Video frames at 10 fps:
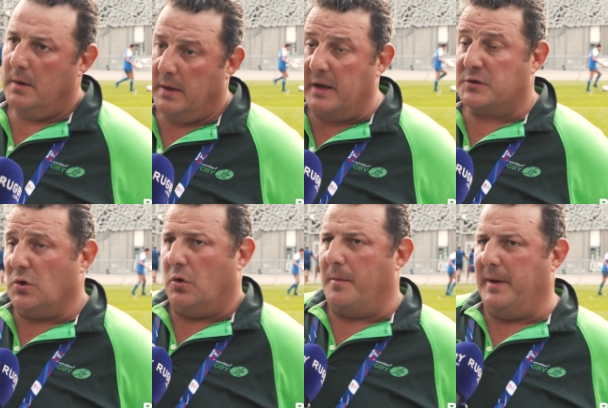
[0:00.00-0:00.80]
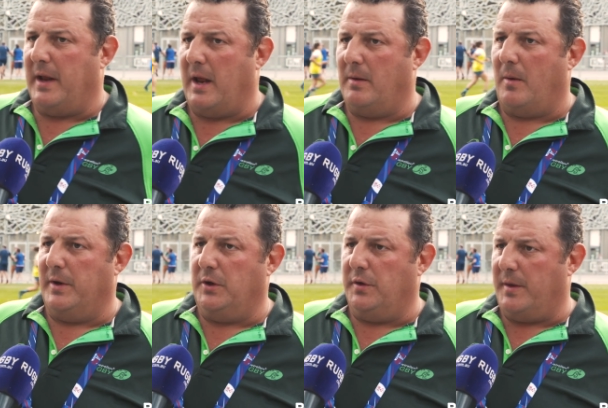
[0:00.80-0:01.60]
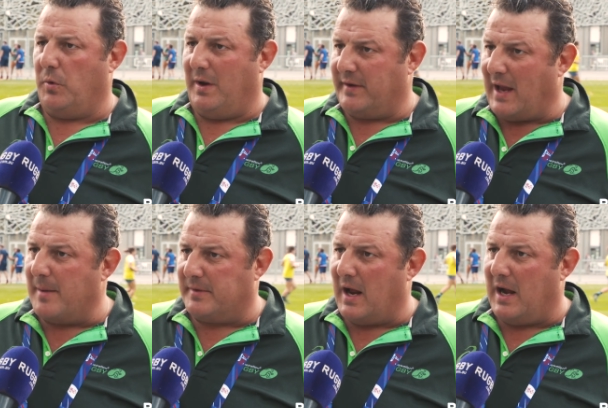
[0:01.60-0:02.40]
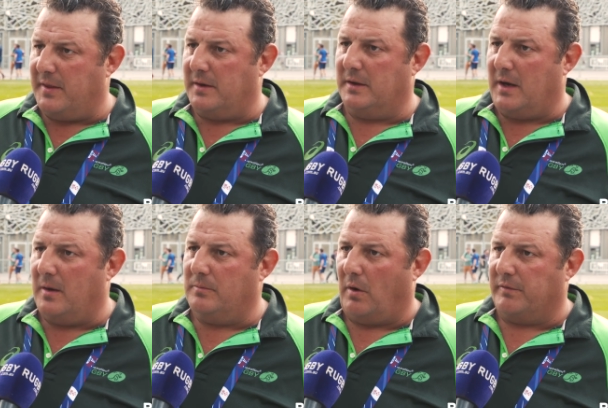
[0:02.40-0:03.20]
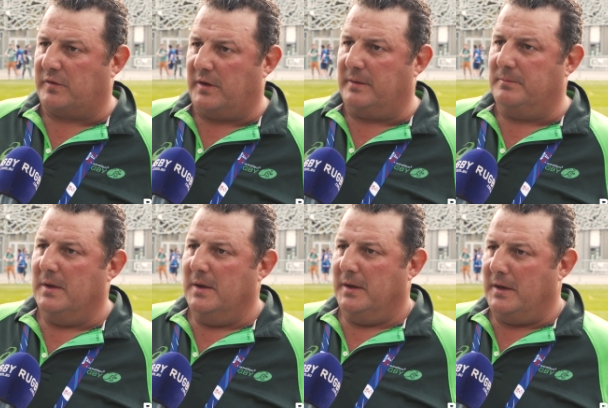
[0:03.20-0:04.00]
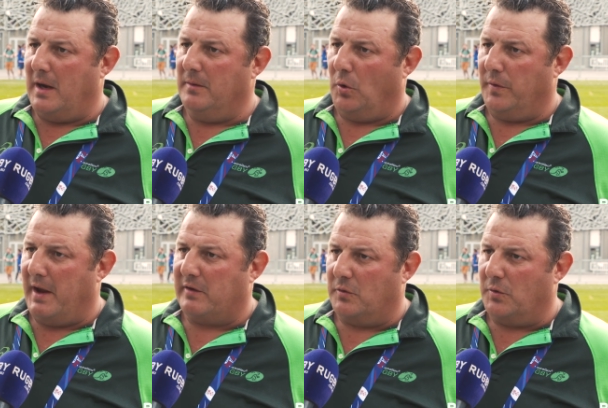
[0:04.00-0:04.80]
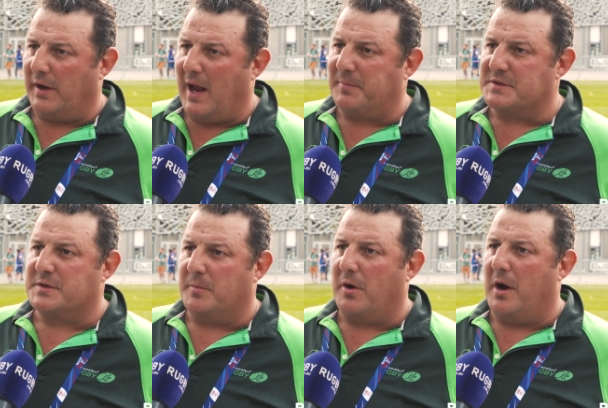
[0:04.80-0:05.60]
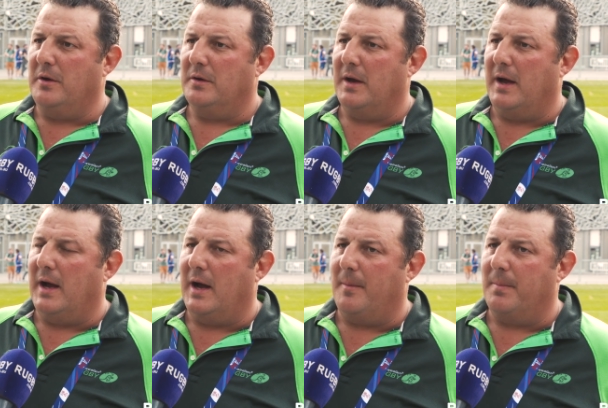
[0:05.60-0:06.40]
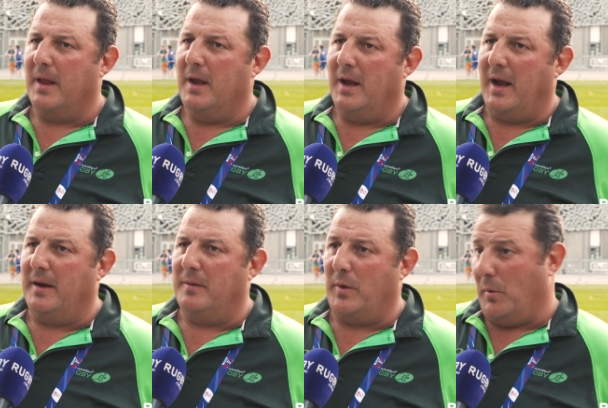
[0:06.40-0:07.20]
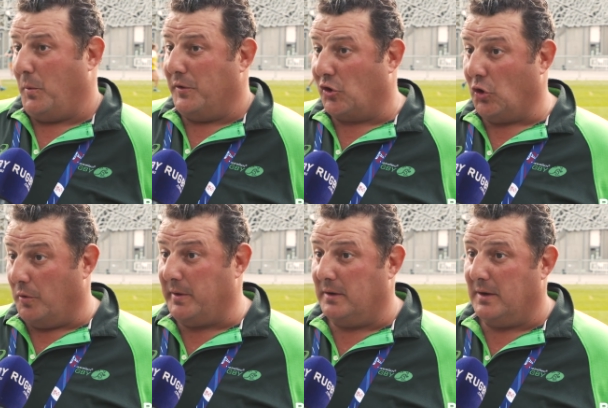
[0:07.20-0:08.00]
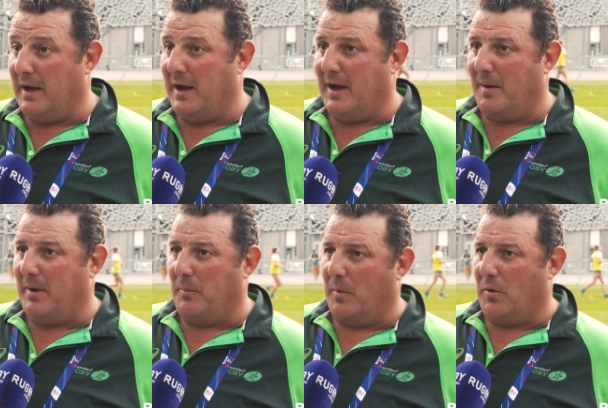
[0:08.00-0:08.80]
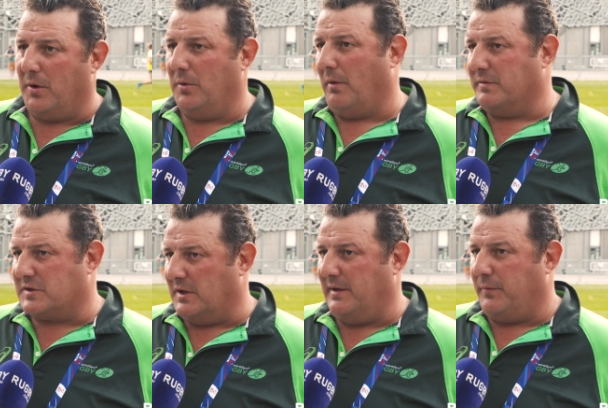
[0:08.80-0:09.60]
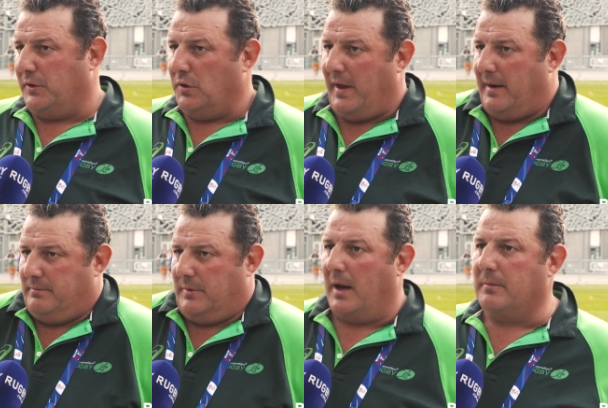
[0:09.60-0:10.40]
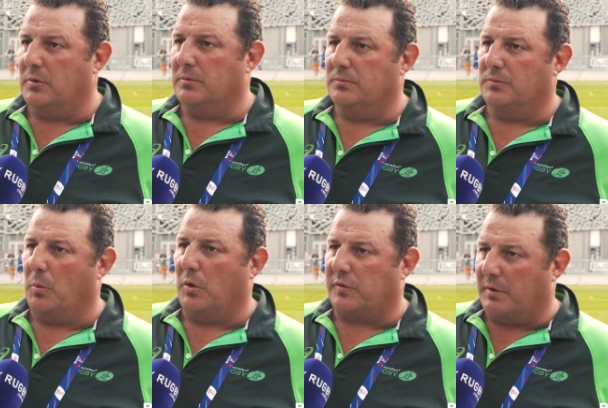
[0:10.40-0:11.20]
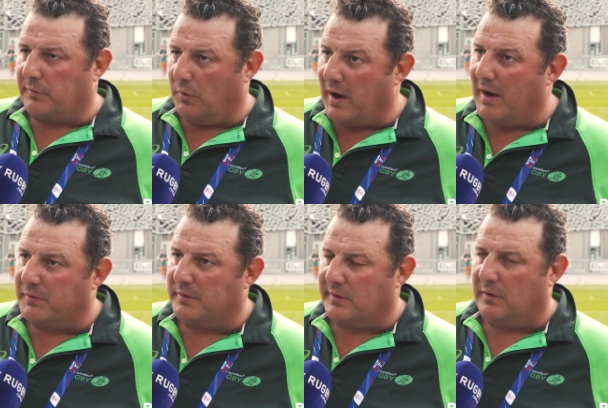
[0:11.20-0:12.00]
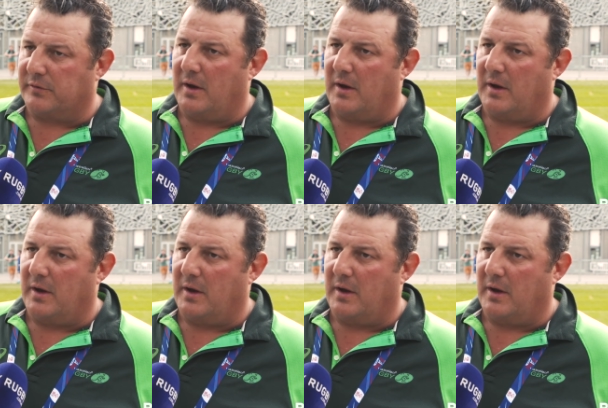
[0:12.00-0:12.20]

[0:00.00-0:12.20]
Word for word: Yeah, sure. I mean, and we knew that whatever came today that, you know, obviously, you know, all the action really happens tomorrow. And we want to win the tournament. And we want to, obviously, if we do that, you know, the World Series will look after itself.